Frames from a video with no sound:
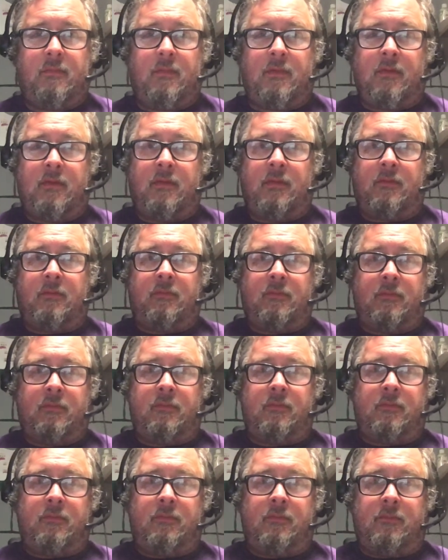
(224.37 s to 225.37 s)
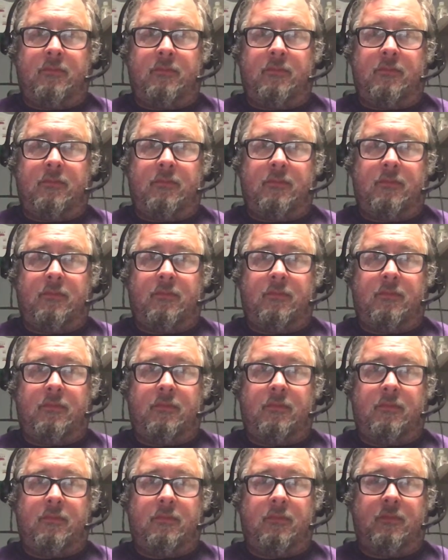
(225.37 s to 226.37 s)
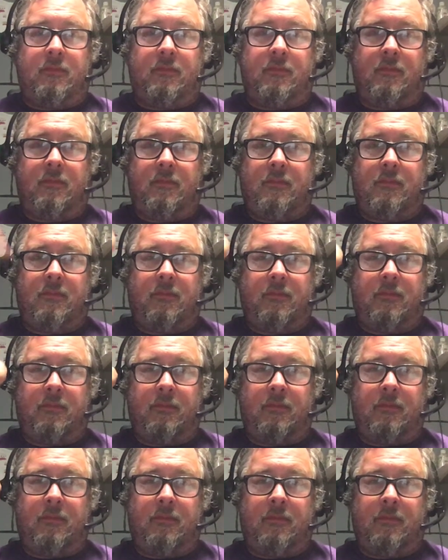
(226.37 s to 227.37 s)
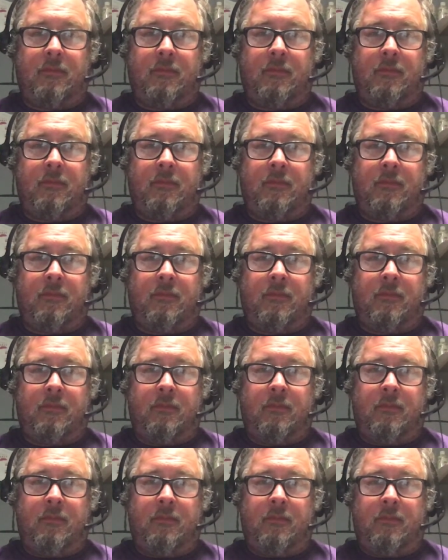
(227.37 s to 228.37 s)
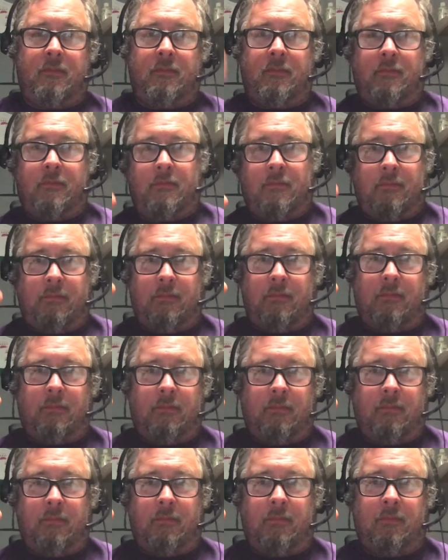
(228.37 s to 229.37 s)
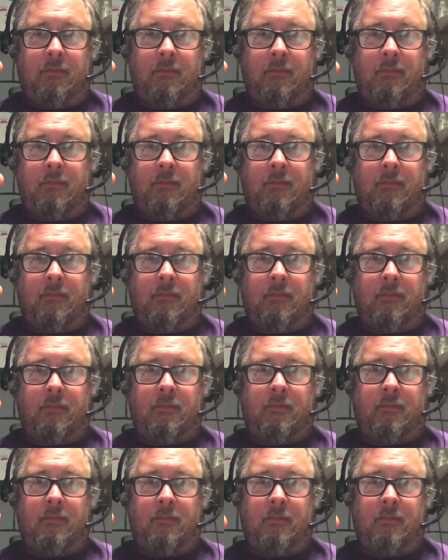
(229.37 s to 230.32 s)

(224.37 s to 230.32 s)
Nothing is said.